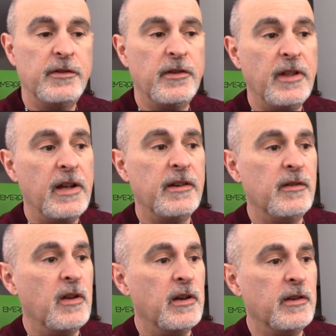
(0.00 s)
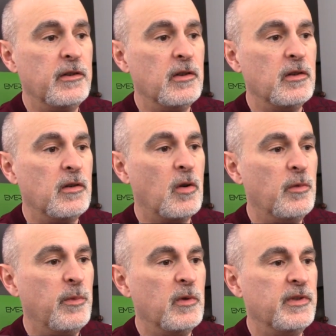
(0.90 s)
so that took
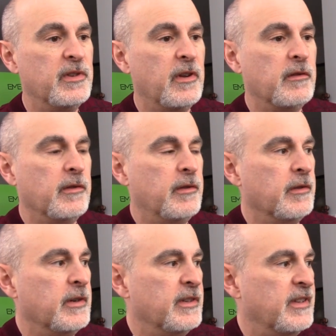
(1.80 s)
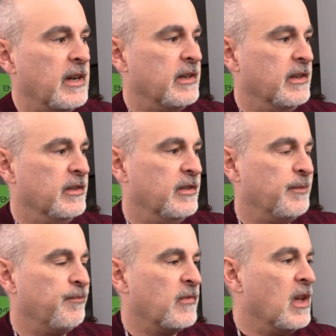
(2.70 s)
almost another 30 seconds.
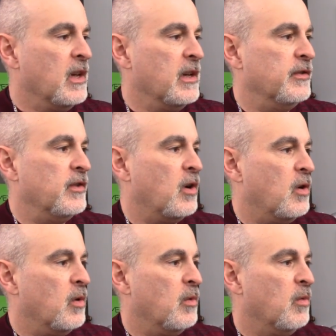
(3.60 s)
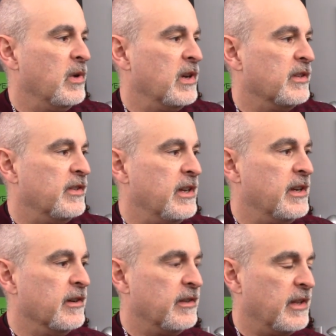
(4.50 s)
So we can see
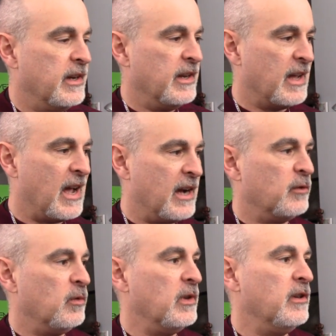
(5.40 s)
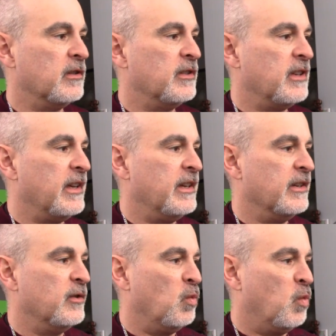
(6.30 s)
here that it actually looks like
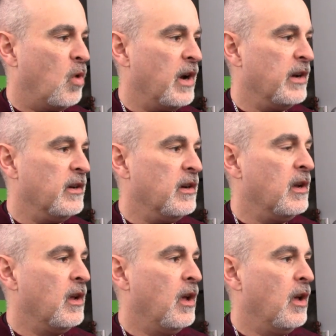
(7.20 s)
it's one